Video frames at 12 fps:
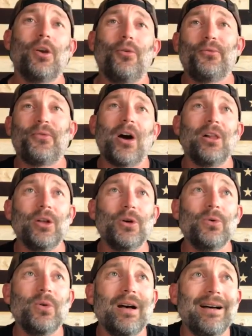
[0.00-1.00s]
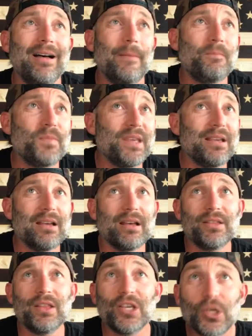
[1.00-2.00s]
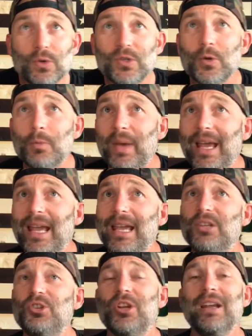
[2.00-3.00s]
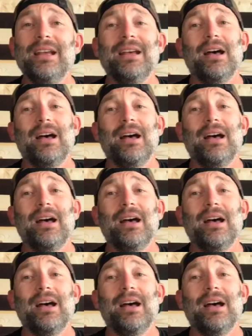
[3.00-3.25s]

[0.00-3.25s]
go follow the YouTube page.